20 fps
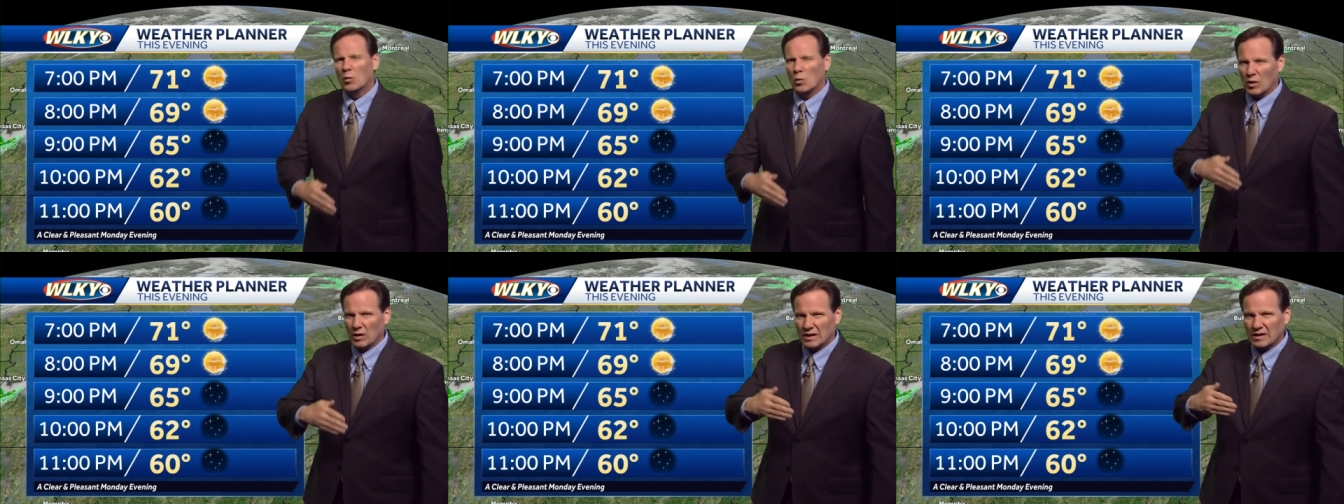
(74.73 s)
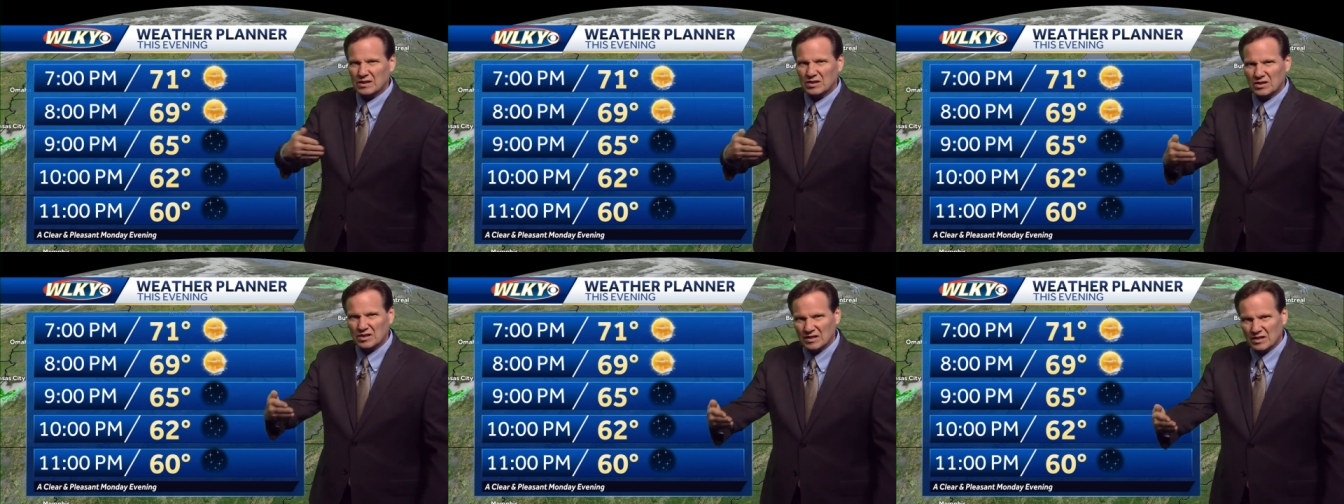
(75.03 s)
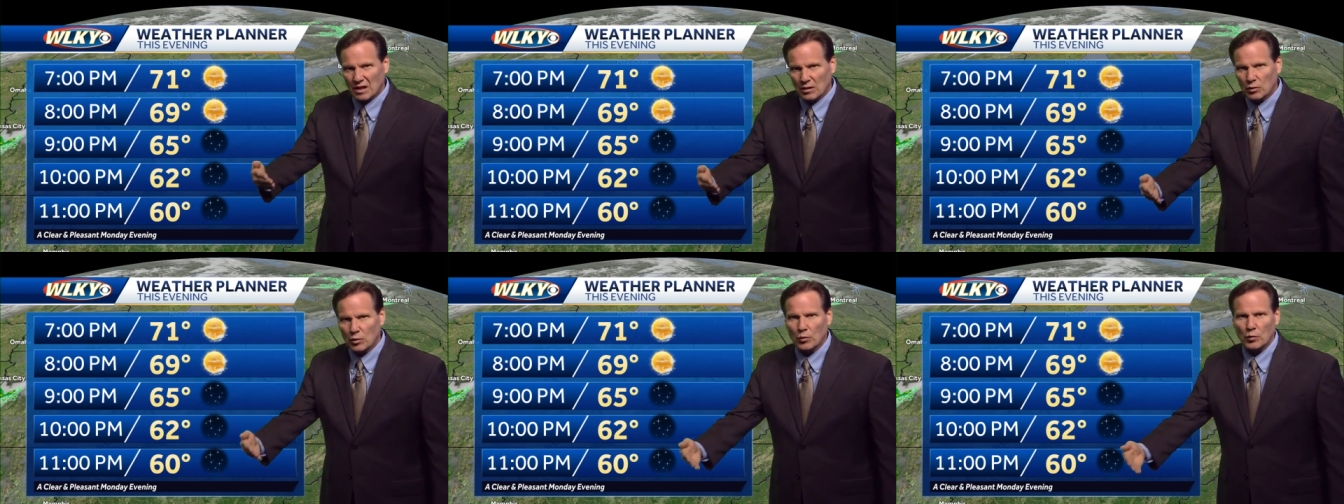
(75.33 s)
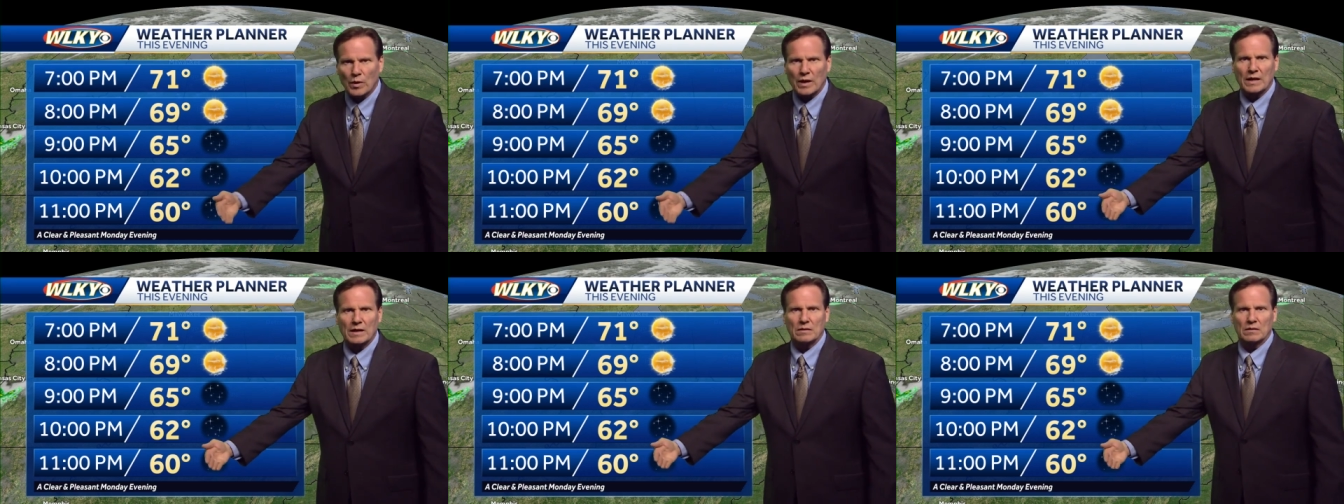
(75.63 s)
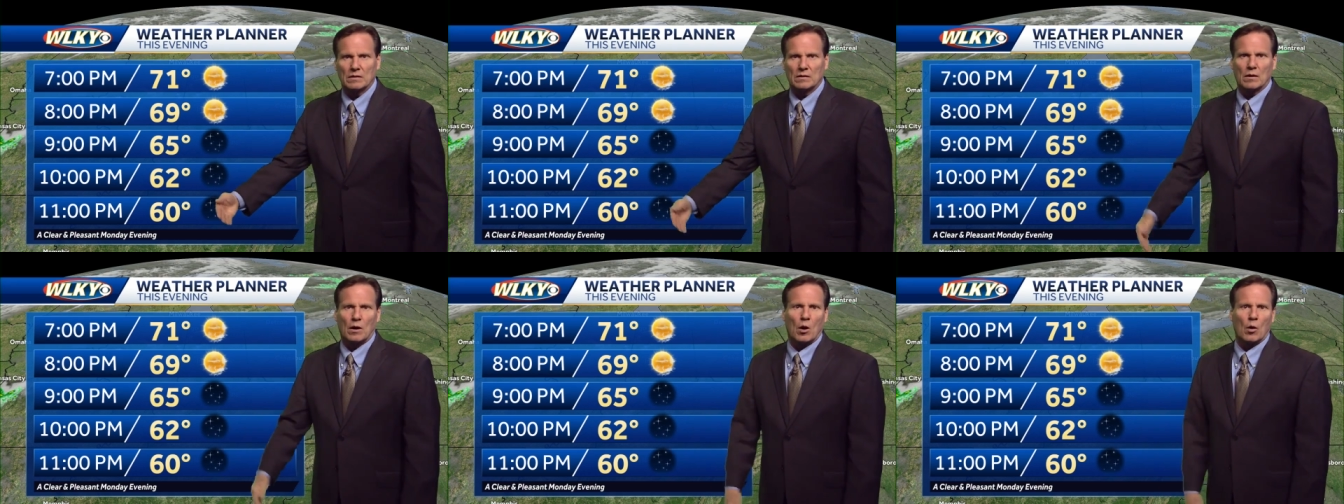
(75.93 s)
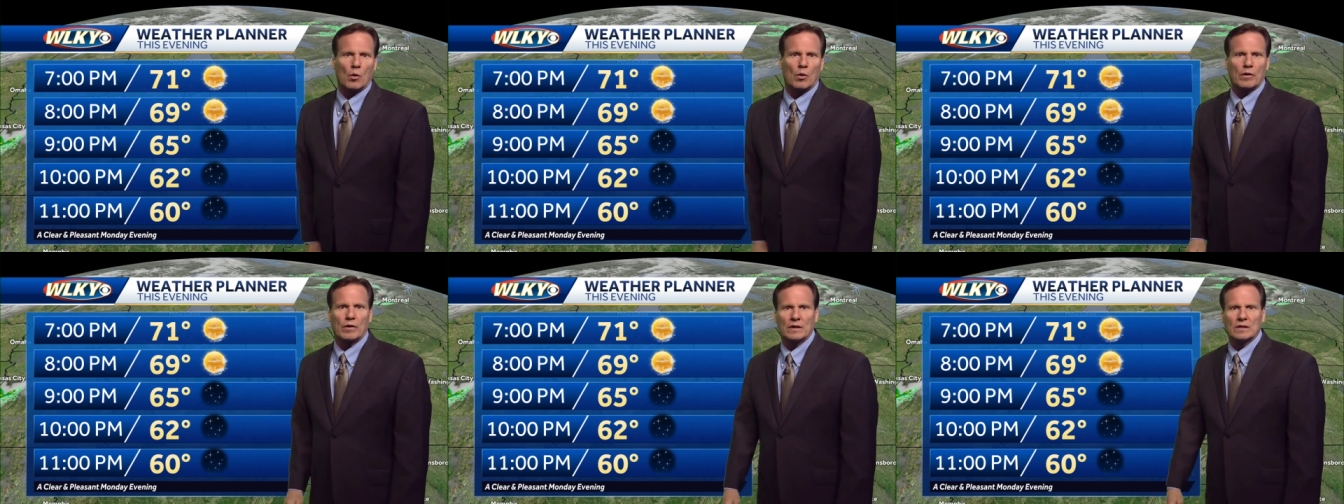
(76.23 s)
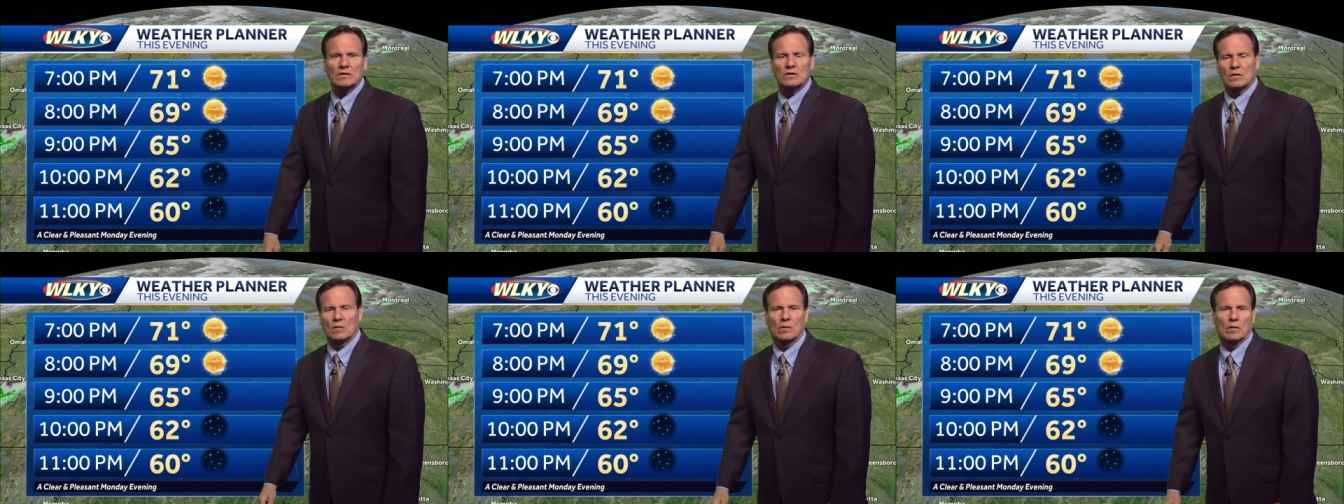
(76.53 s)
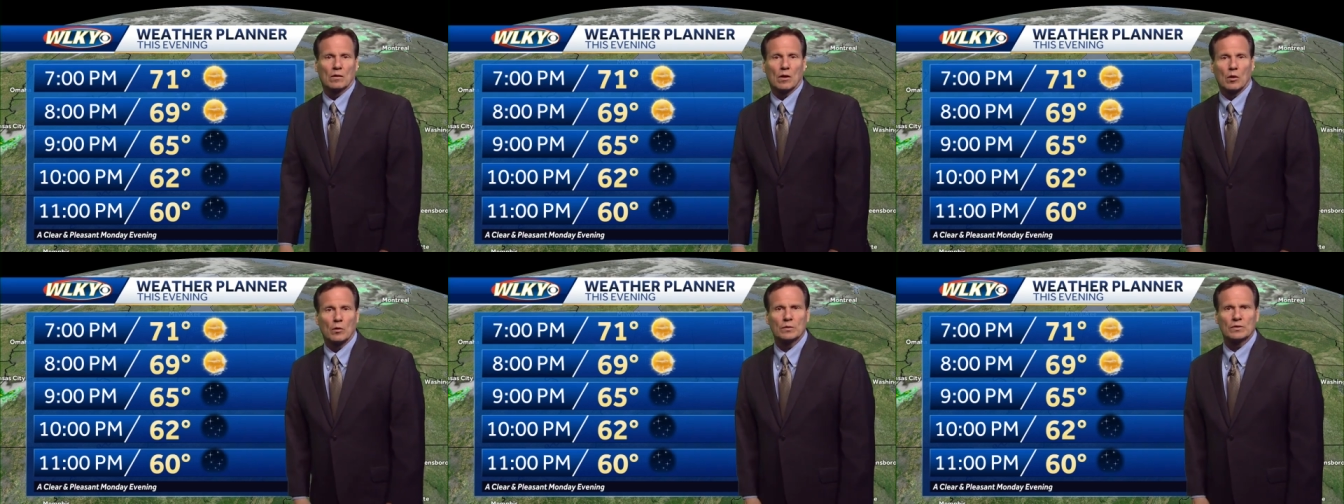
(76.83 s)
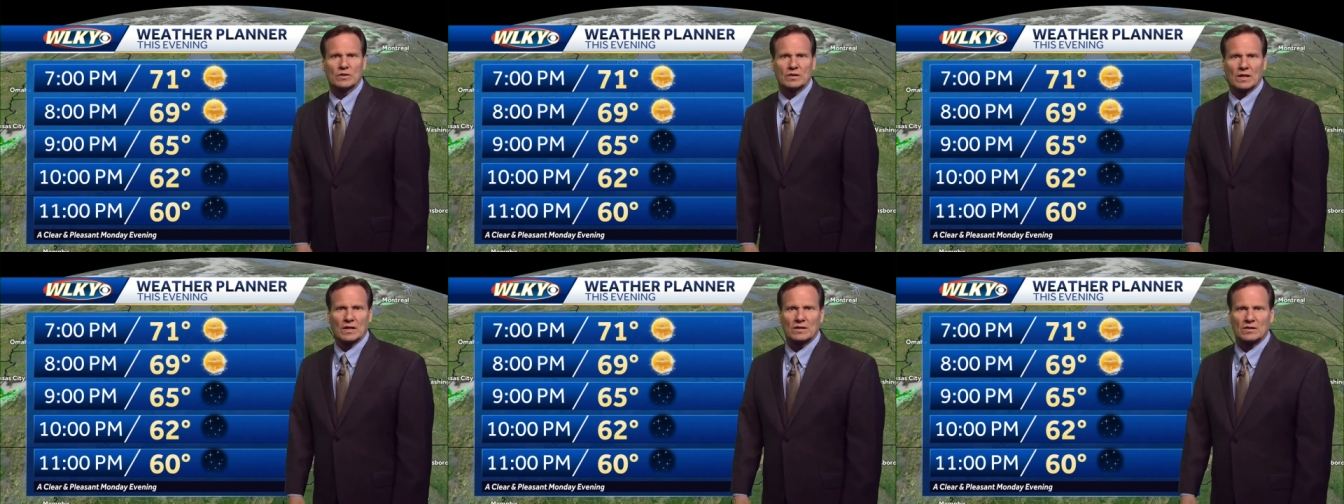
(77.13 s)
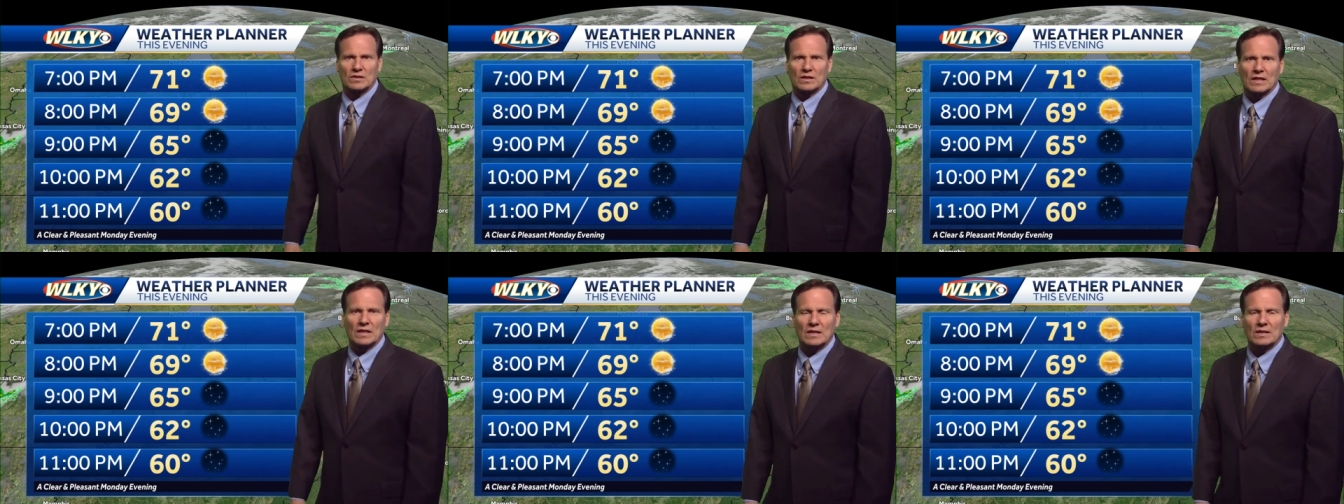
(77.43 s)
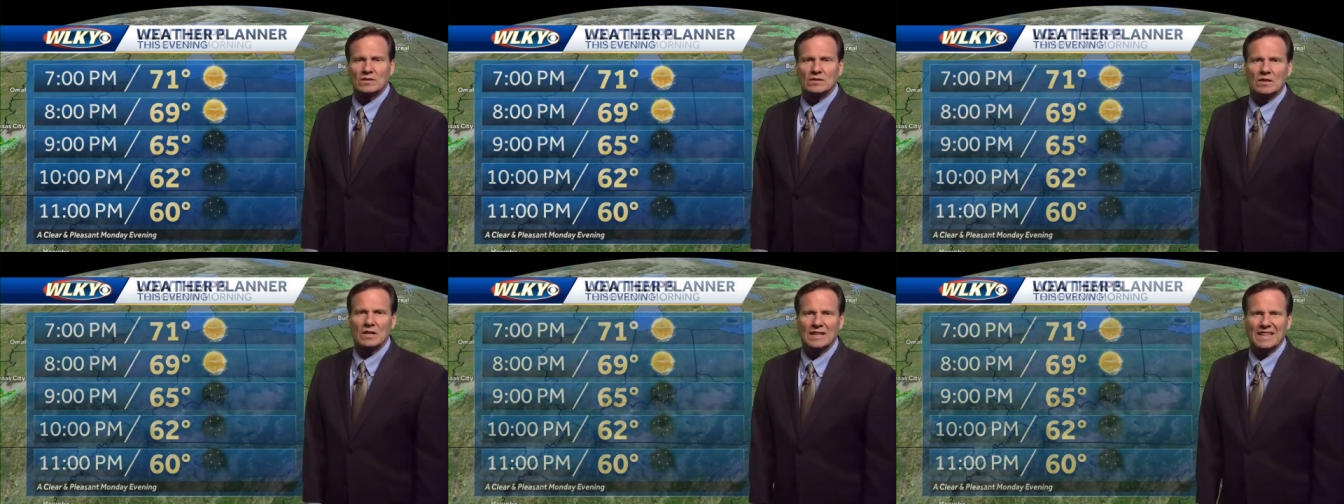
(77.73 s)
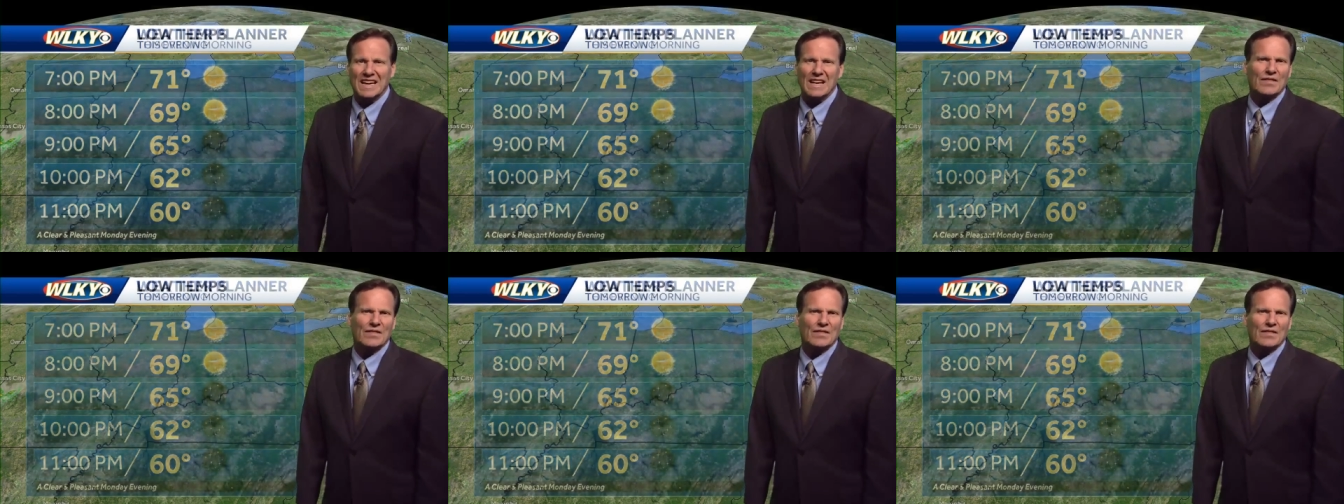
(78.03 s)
will accelerate lower into the low 60s,